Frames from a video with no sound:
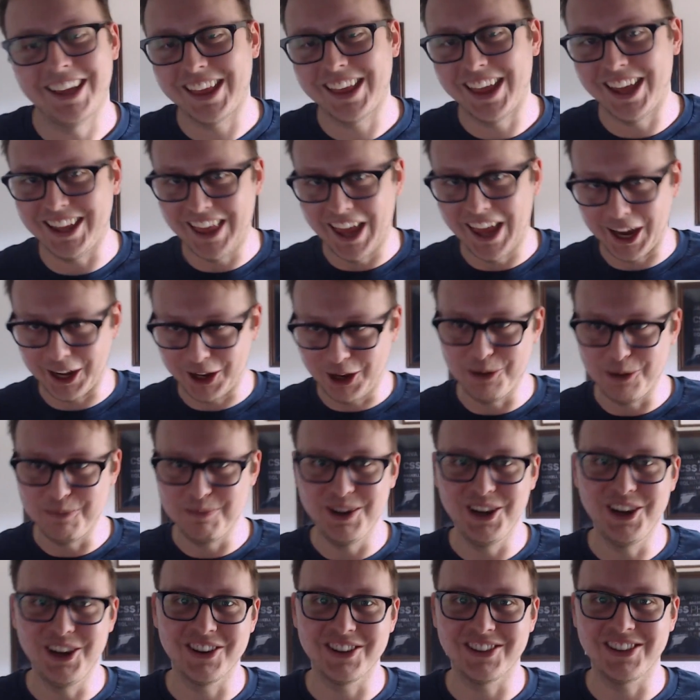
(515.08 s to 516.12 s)
that, that could be
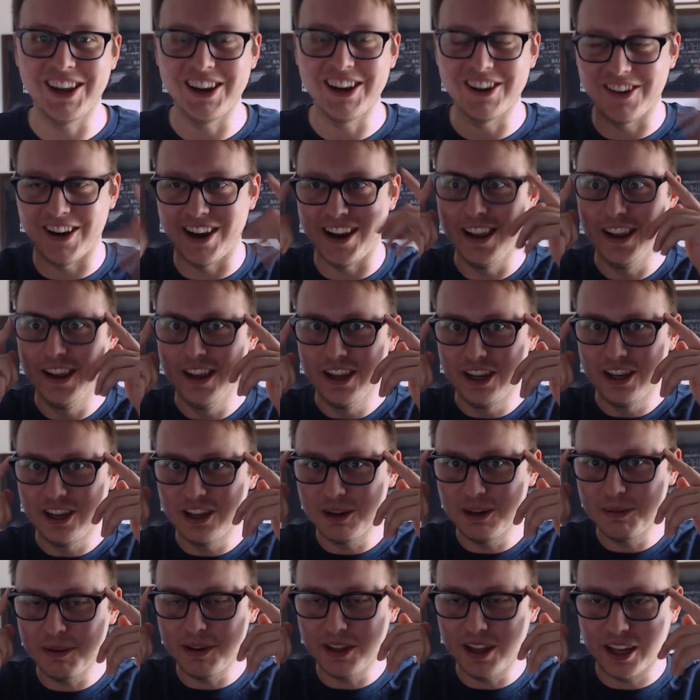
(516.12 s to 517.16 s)
your thing, right?
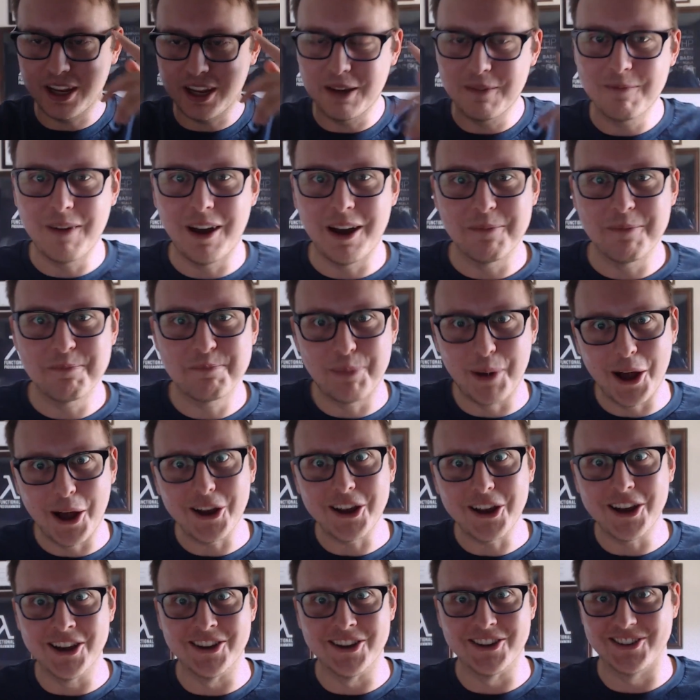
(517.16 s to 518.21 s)
You'd be like a, a bug
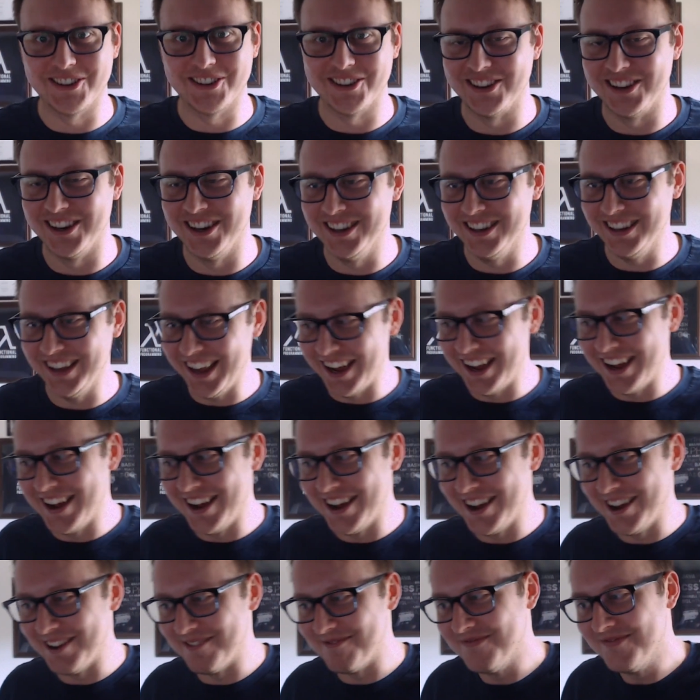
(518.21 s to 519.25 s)
hunter.
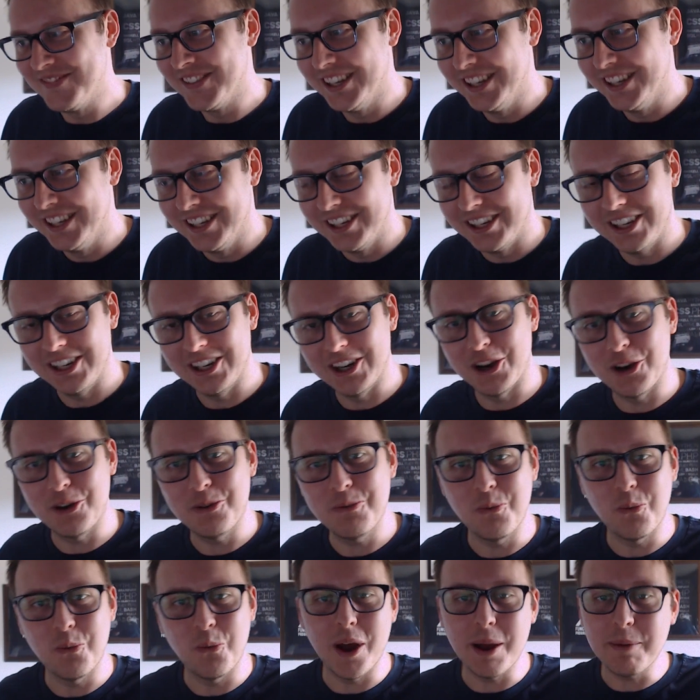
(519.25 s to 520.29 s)
um, you know,
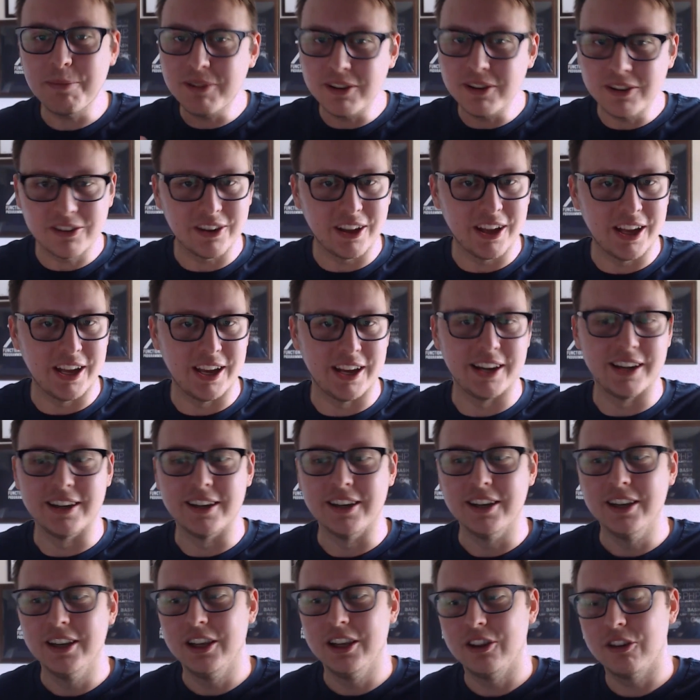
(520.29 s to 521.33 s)
web design.
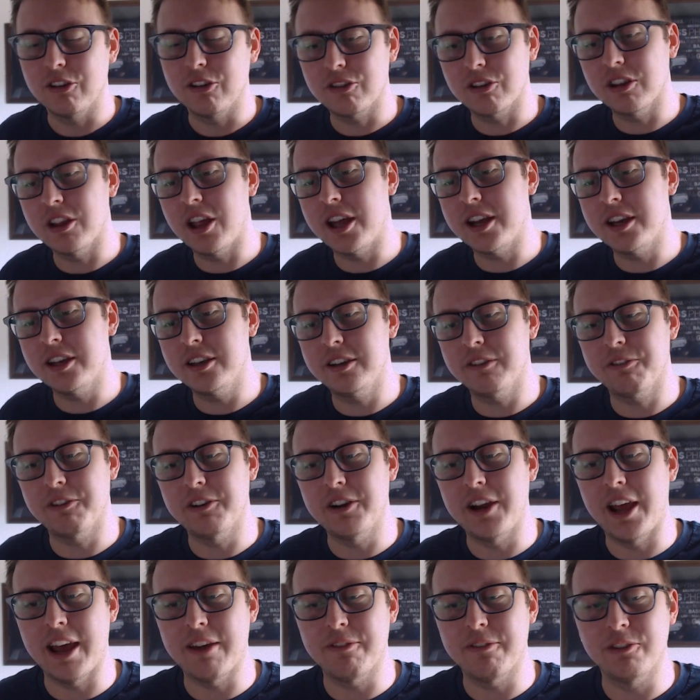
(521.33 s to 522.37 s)
There's a lot of
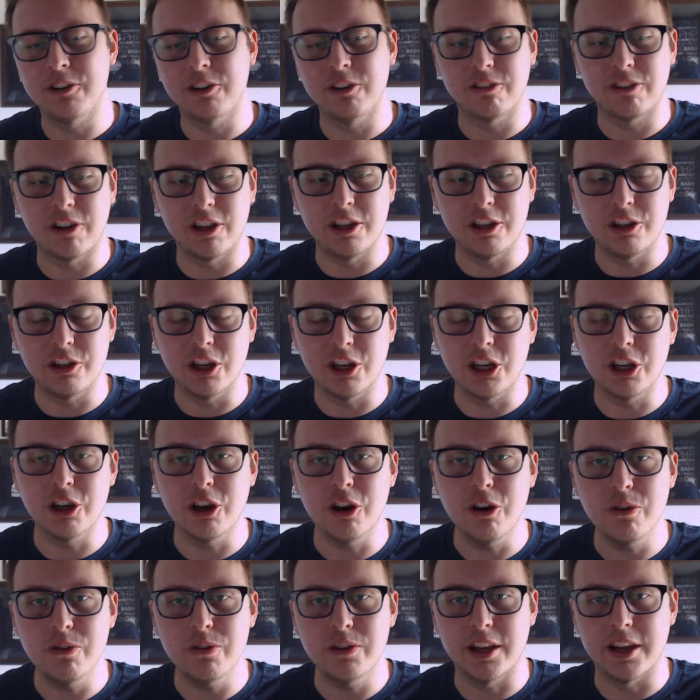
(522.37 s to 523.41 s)
different avenues that you can
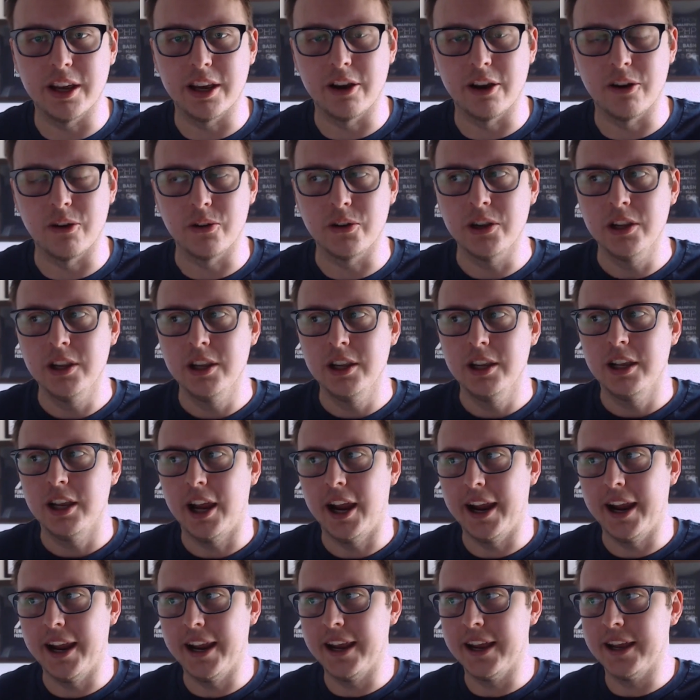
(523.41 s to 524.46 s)
go down
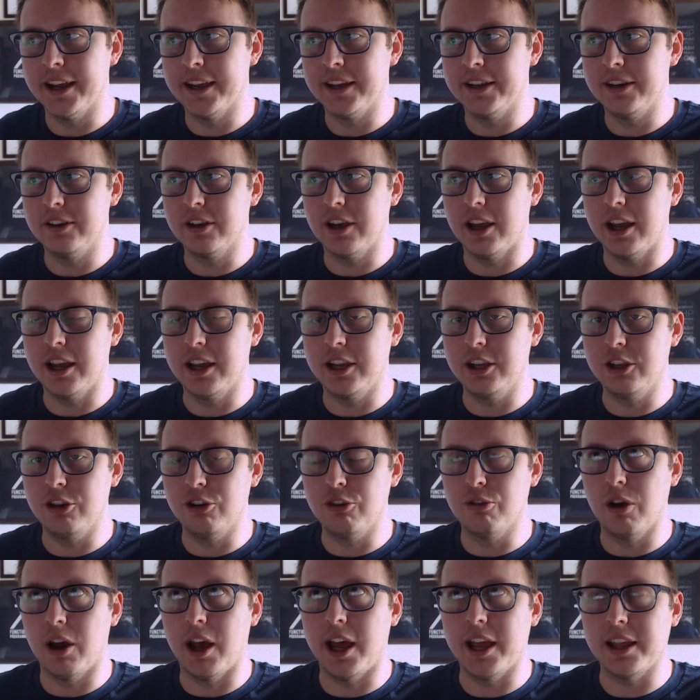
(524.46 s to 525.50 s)
and
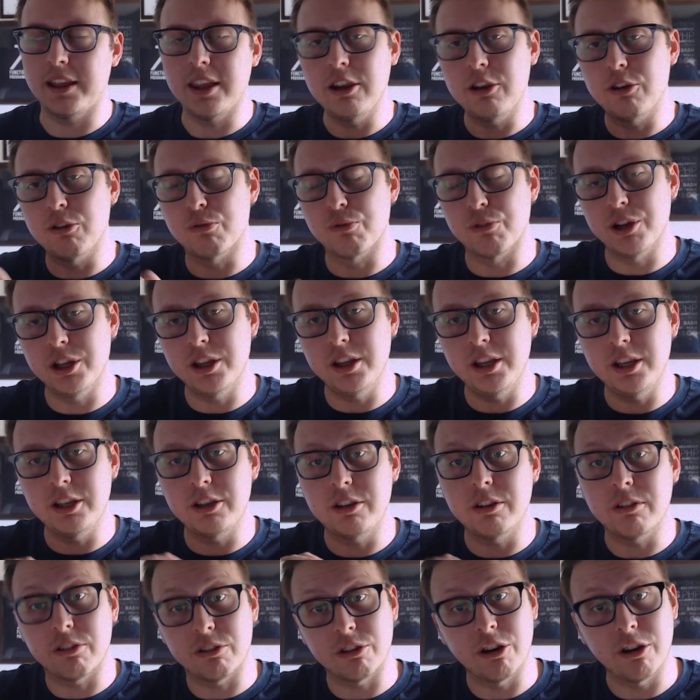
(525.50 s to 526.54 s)
you I think you really
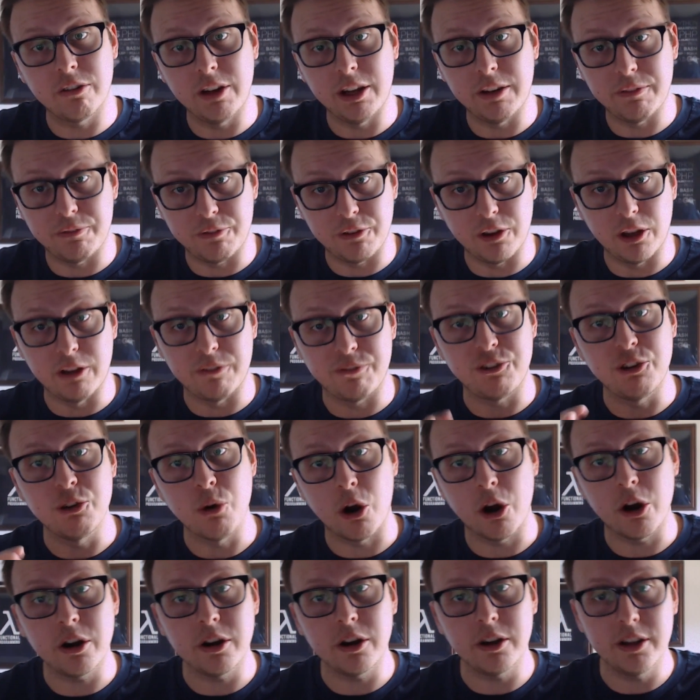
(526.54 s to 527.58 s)
deserve if if you
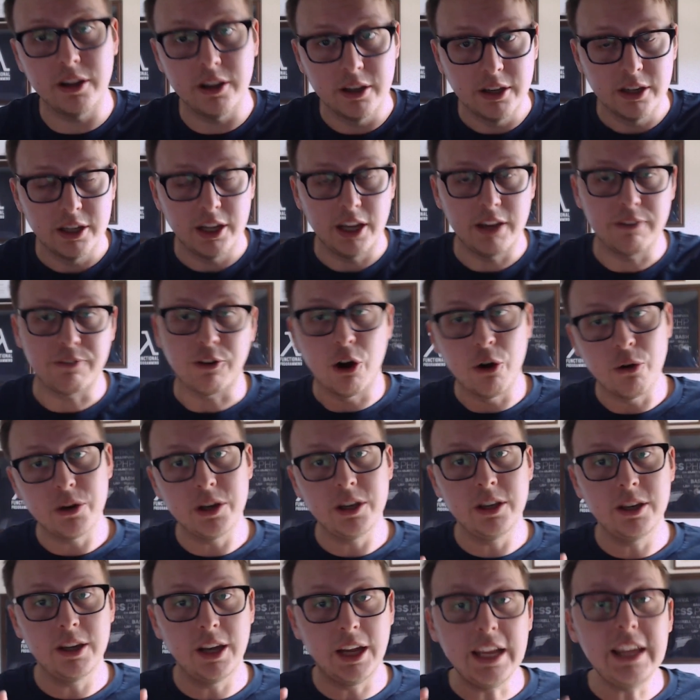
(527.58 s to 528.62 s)
are if
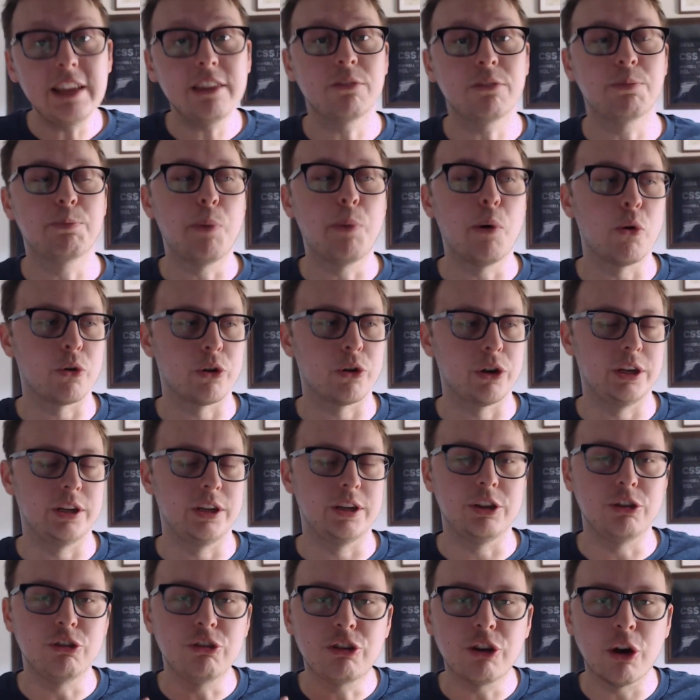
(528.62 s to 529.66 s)
coding is boring,
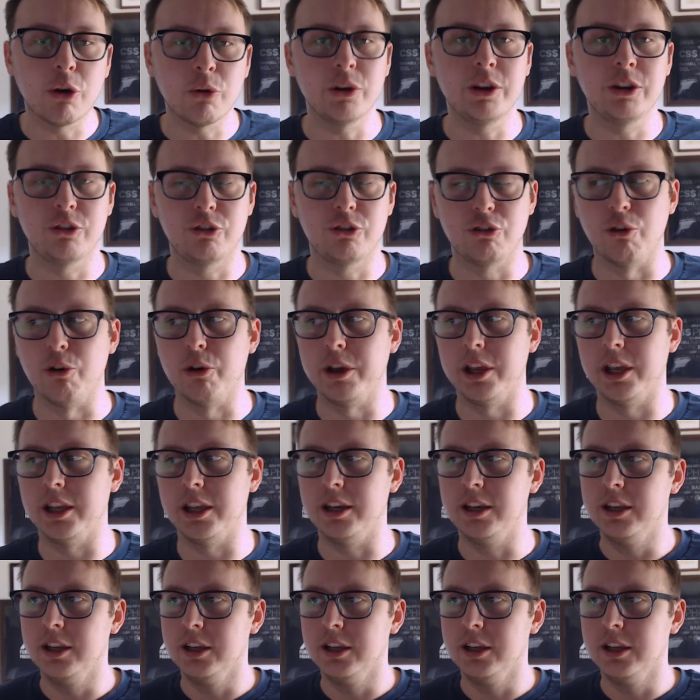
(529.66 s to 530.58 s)
you don't enjoy it,